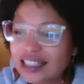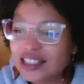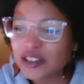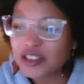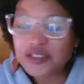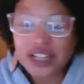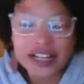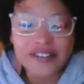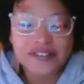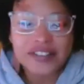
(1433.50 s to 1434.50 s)
don't you
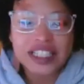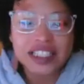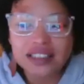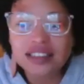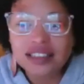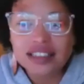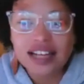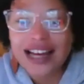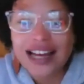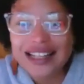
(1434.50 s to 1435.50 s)
like feel
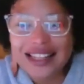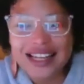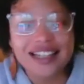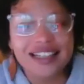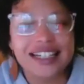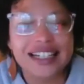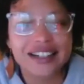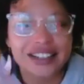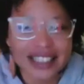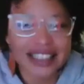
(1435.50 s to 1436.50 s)
anything? Like,
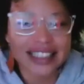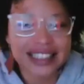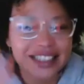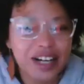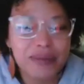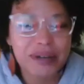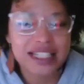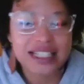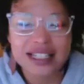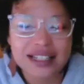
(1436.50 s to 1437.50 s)
or like, but
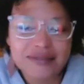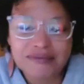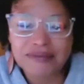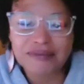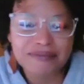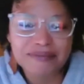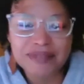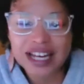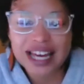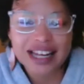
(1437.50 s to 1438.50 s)
it's
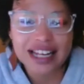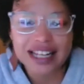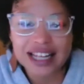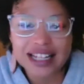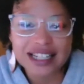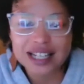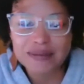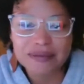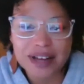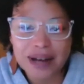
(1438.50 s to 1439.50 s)
again, like that's because
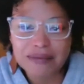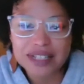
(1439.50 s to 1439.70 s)
I'm